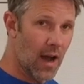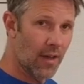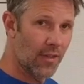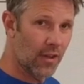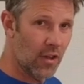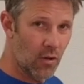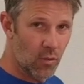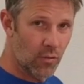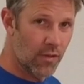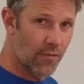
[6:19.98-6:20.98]
the
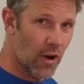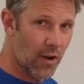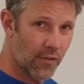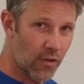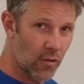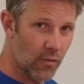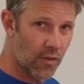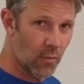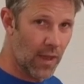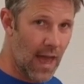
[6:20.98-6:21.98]
hues, the various hues
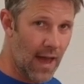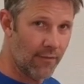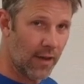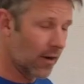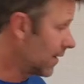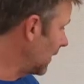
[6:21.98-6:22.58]
that we have here in the